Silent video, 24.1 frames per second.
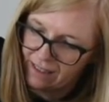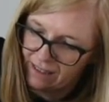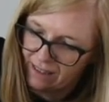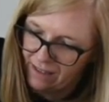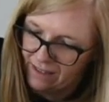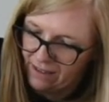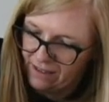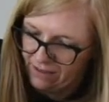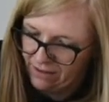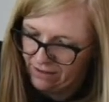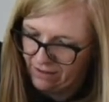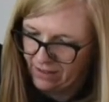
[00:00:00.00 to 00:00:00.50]

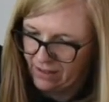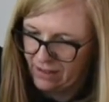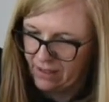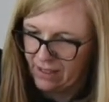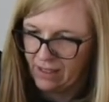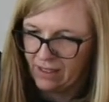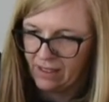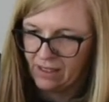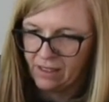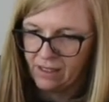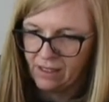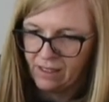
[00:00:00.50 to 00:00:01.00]
goes.
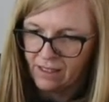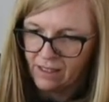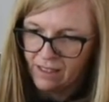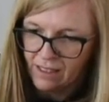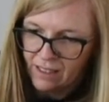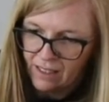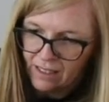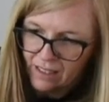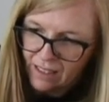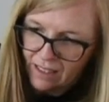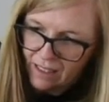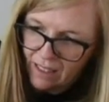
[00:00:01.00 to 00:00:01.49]

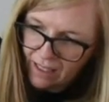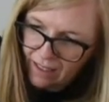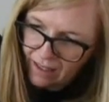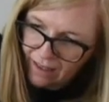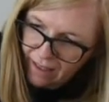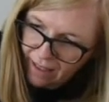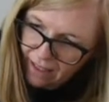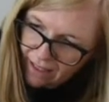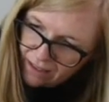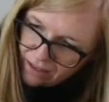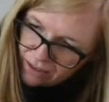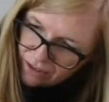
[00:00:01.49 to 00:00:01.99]
And
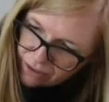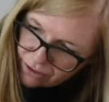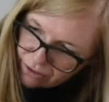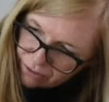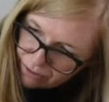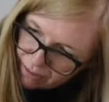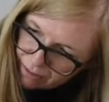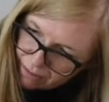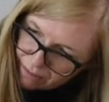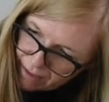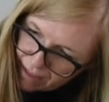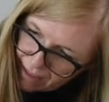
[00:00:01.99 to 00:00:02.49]
then
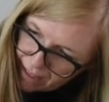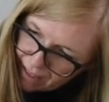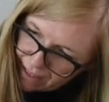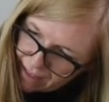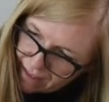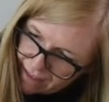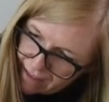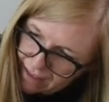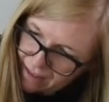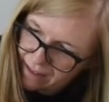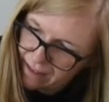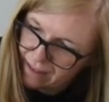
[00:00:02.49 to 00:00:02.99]
trim that.
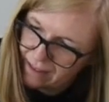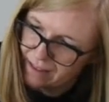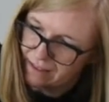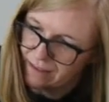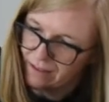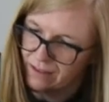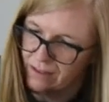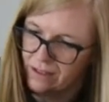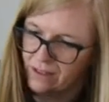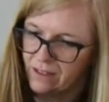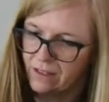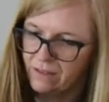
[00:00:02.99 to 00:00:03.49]

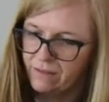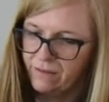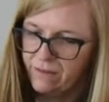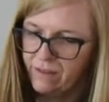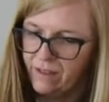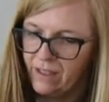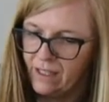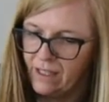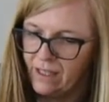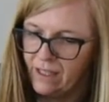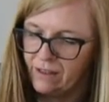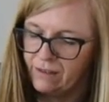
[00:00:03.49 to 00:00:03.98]
Just going to
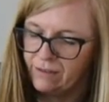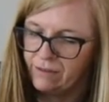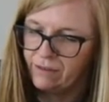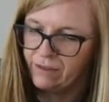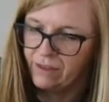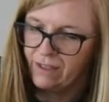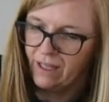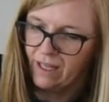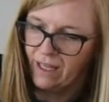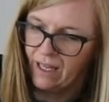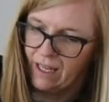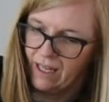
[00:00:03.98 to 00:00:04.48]
feed that through
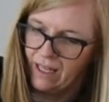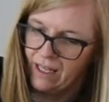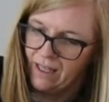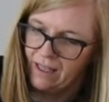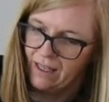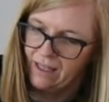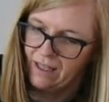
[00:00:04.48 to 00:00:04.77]
there.